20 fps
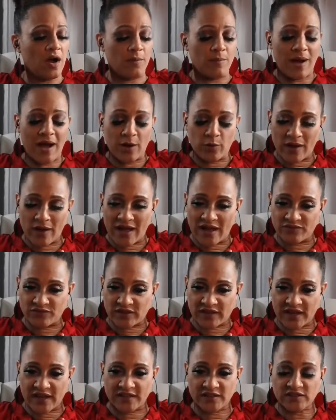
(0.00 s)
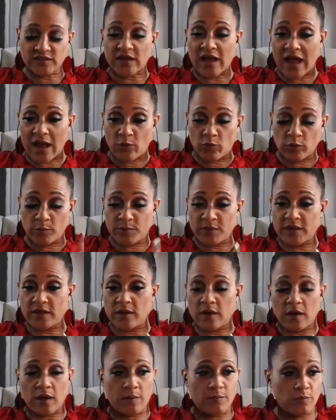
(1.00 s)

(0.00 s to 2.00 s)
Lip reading: I will have guests. I will be